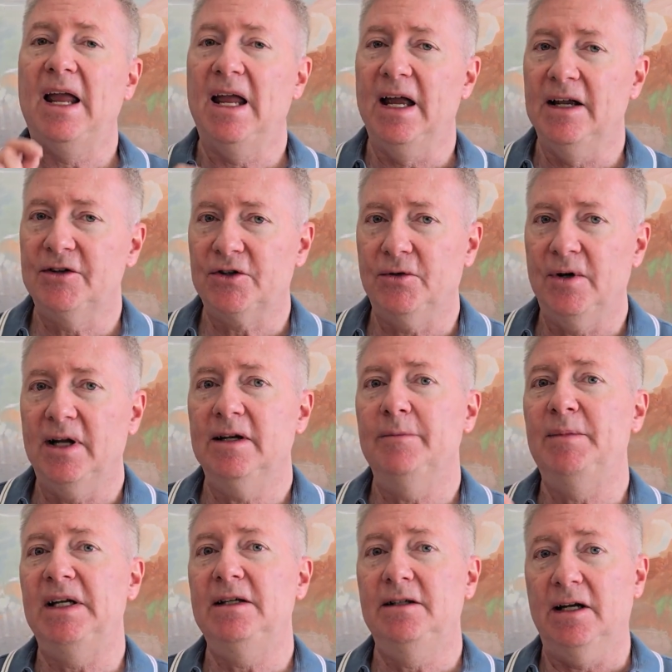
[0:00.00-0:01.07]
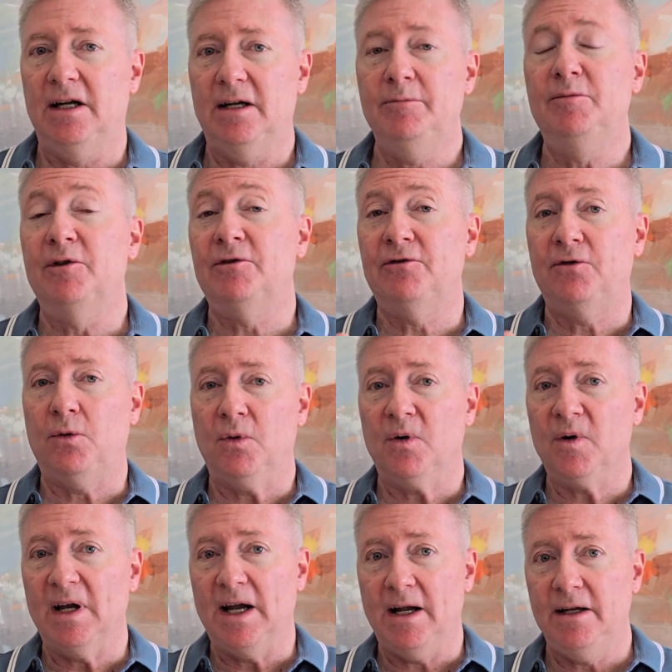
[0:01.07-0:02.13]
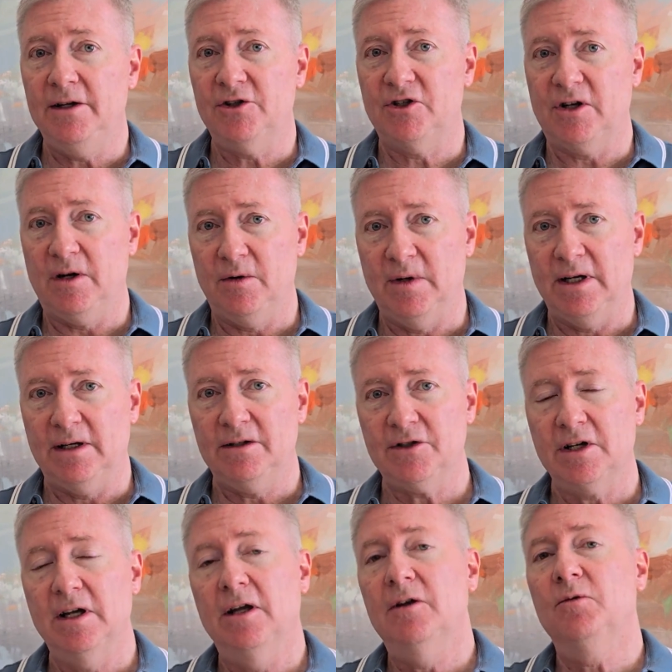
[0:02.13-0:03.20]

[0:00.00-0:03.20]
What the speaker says: It's going to be done before any showings,